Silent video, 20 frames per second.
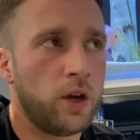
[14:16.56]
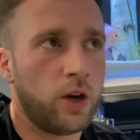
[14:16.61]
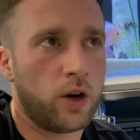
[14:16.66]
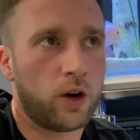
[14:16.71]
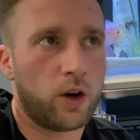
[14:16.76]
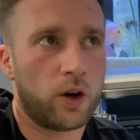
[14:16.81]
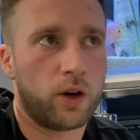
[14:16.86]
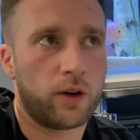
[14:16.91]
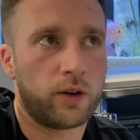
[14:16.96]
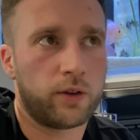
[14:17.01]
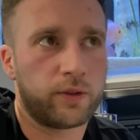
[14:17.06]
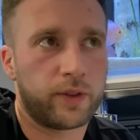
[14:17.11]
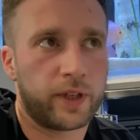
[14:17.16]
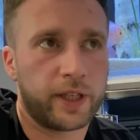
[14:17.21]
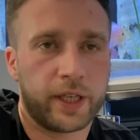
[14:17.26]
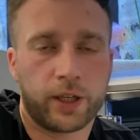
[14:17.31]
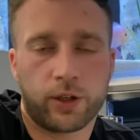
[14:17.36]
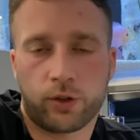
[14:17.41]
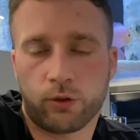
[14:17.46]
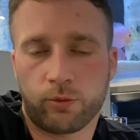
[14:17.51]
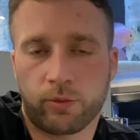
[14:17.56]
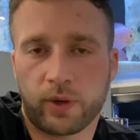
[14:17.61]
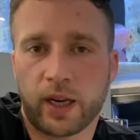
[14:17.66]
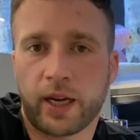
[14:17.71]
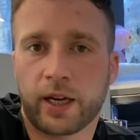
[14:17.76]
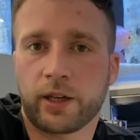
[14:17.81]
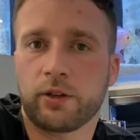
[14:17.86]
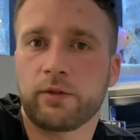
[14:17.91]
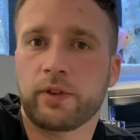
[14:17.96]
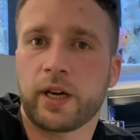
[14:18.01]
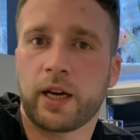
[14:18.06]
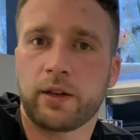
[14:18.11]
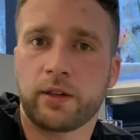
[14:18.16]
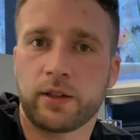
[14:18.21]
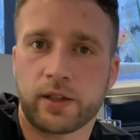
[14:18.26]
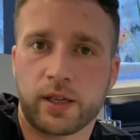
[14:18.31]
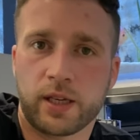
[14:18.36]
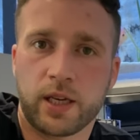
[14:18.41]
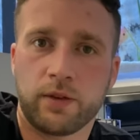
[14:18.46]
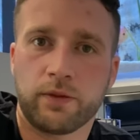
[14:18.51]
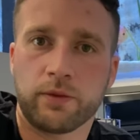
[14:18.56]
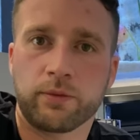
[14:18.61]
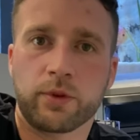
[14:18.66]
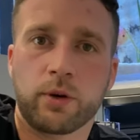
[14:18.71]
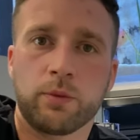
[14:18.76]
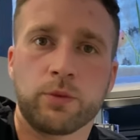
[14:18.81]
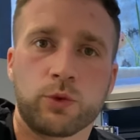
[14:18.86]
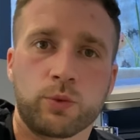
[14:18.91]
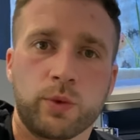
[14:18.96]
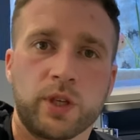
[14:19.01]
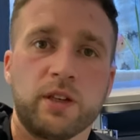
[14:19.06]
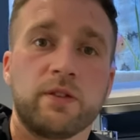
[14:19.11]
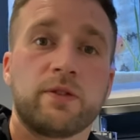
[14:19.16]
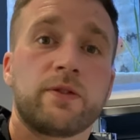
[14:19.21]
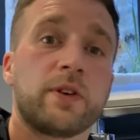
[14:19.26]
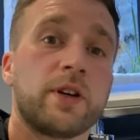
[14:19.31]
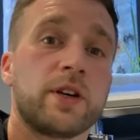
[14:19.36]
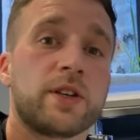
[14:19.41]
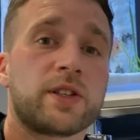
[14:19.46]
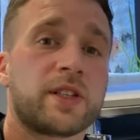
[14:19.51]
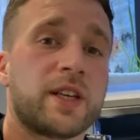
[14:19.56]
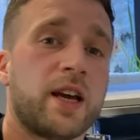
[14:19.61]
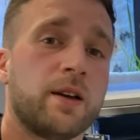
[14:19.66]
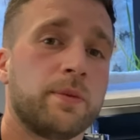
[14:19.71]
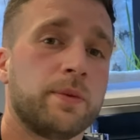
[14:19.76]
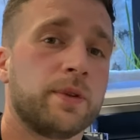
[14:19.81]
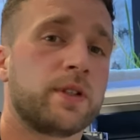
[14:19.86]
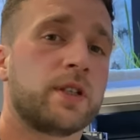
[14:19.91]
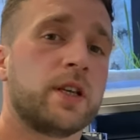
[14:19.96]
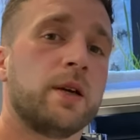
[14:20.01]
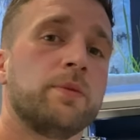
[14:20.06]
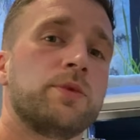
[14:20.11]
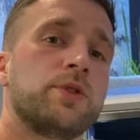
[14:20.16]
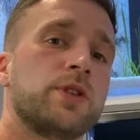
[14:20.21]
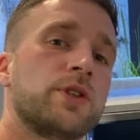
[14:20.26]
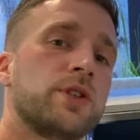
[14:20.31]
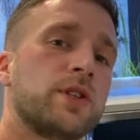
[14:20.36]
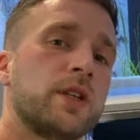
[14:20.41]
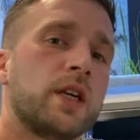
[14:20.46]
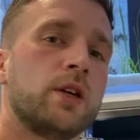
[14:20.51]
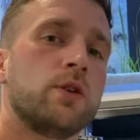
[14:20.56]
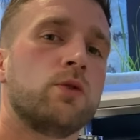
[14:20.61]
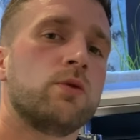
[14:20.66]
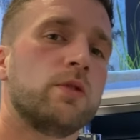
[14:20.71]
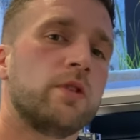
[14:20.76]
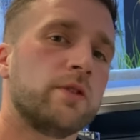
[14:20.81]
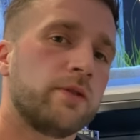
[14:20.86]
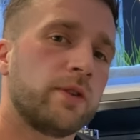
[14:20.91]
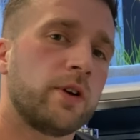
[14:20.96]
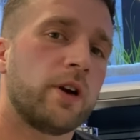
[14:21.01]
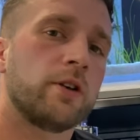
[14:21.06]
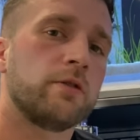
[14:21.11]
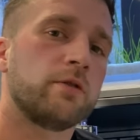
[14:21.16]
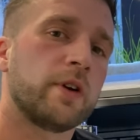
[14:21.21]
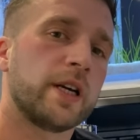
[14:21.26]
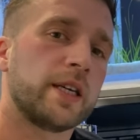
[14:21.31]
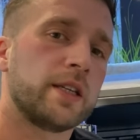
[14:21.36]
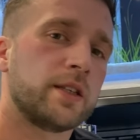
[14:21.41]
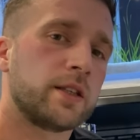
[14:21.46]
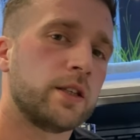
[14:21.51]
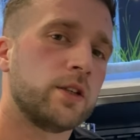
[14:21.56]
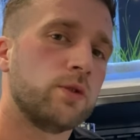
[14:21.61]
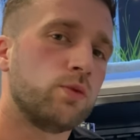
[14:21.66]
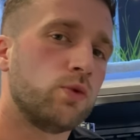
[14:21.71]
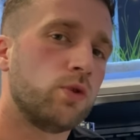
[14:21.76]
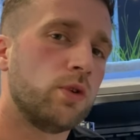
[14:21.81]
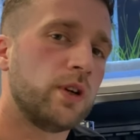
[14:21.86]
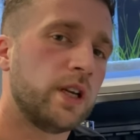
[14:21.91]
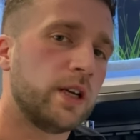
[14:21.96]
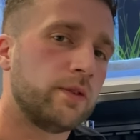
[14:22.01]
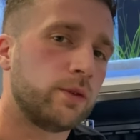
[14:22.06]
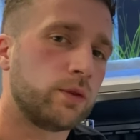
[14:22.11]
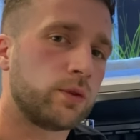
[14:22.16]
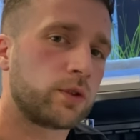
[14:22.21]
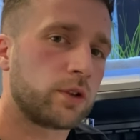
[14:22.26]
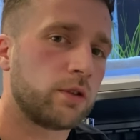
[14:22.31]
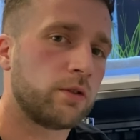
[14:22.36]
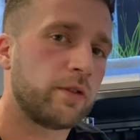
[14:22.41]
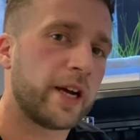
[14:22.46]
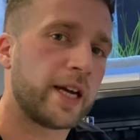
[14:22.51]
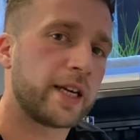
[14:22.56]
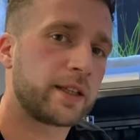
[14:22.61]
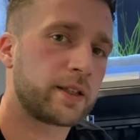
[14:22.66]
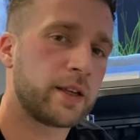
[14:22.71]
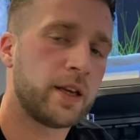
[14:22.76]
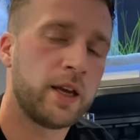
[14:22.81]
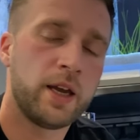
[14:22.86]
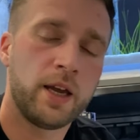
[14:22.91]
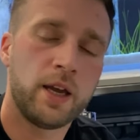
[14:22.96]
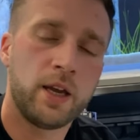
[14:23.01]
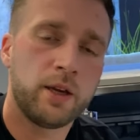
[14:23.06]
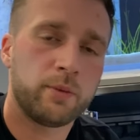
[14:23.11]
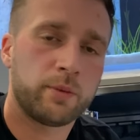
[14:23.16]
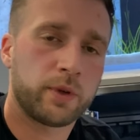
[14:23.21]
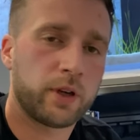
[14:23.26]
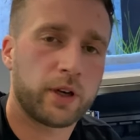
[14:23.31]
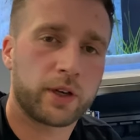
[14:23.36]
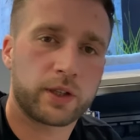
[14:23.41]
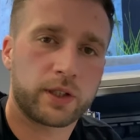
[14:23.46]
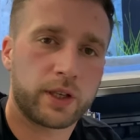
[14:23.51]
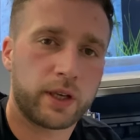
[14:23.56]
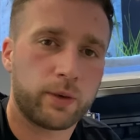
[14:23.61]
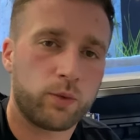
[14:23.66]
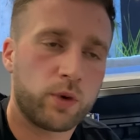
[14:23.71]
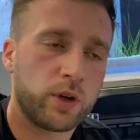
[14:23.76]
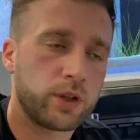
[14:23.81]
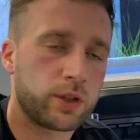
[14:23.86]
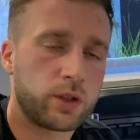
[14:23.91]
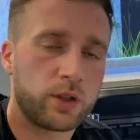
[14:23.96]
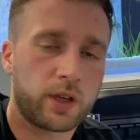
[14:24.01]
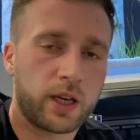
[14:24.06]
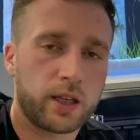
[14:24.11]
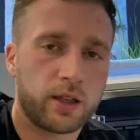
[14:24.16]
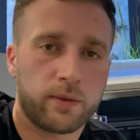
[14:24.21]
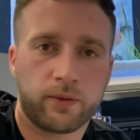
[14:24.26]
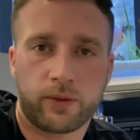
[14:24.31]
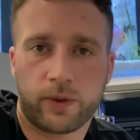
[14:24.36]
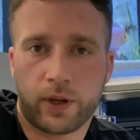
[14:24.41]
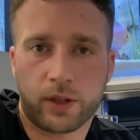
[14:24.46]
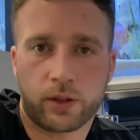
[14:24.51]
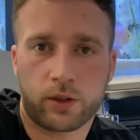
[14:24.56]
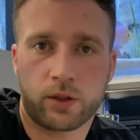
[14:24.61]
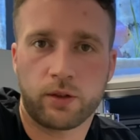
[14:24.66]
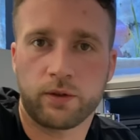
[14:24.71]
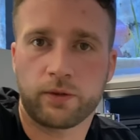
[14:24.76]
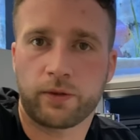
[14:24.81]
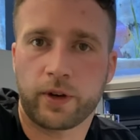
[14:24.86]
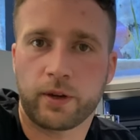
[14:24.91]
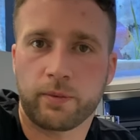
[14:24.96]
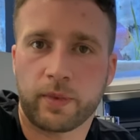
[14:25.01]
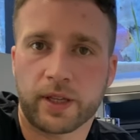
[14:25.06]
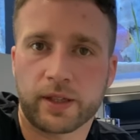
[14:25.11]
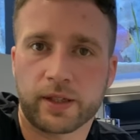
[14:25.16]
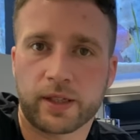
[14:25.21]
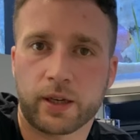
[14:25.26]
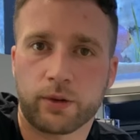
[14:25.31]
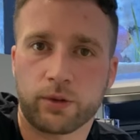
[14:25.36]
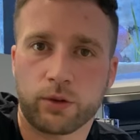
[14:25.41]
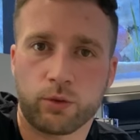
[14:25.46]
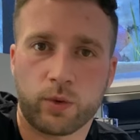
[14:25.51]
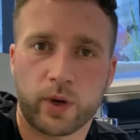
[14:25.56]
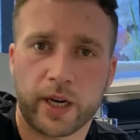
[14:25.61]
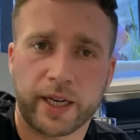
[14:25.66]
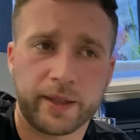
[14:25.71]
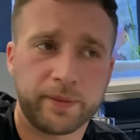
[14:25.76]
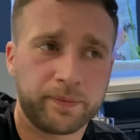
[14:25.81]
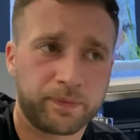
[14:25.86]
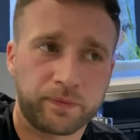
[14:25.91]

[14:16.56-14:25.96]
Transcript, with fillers: of initial playing around and teething problems when you first set up a sump just to get all the flow rates and the water levels correct but like I said, once you get them first two, three months out the way,